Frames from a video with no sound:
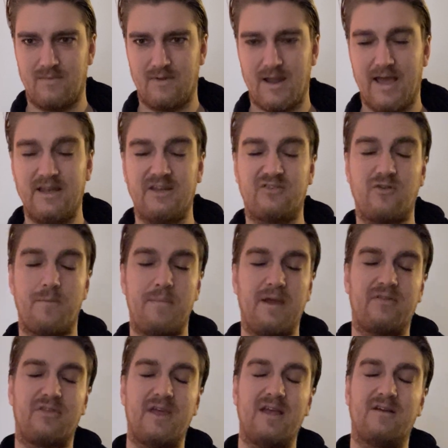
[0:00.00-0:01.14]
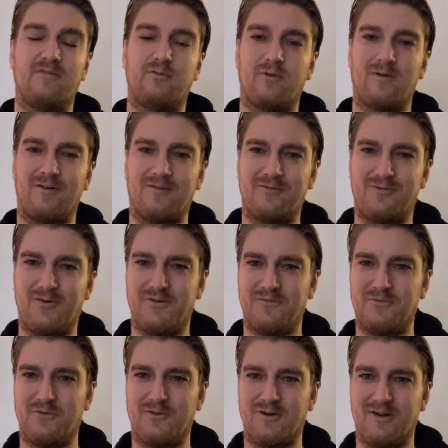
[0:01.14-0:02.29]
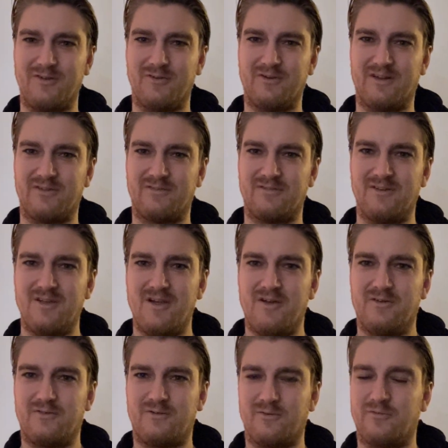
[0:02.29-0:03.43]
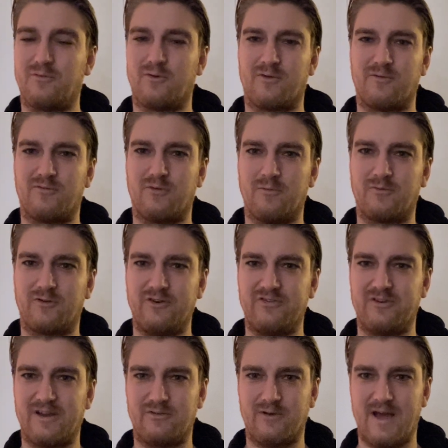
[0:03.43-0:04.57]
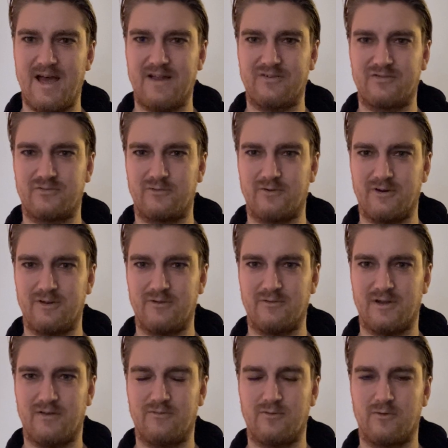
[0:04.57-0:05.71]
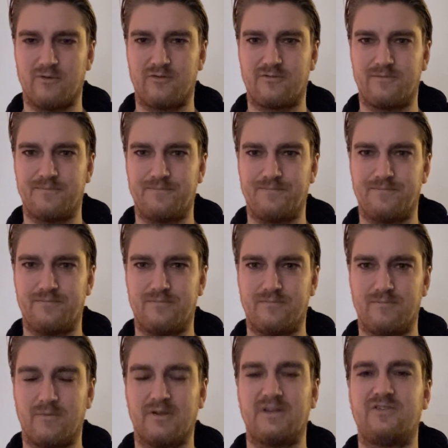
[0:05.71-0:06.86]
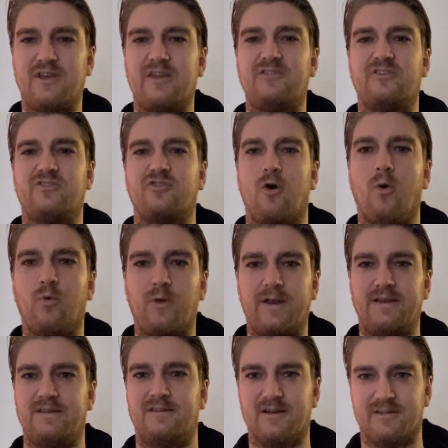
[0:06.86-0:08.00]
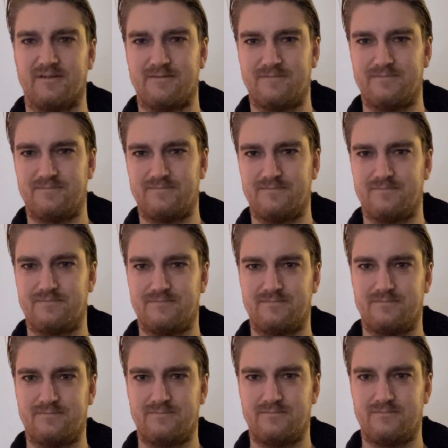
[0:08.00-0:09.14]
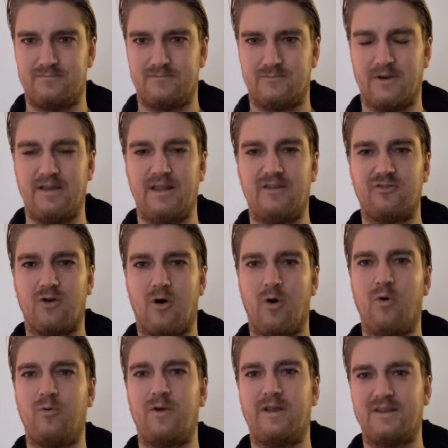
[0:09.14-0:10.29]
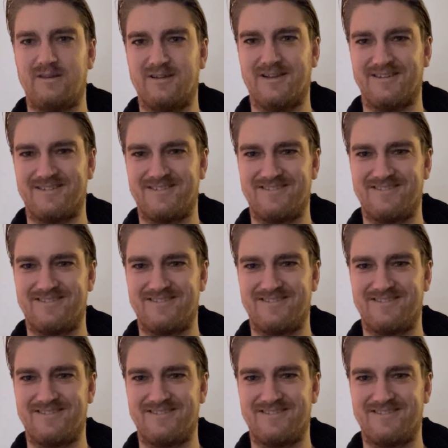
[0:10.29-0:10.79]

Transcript: And it's a big thing for Arjuna, from Krishna to ask to Arjuna, of course. But he says it's already done. Right? It's already done.